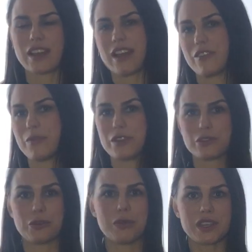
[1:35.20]
I've been
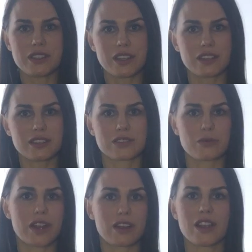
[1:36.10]
to meetings
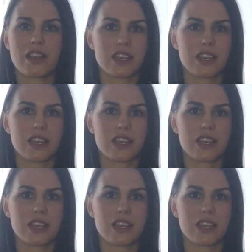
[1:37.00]
where,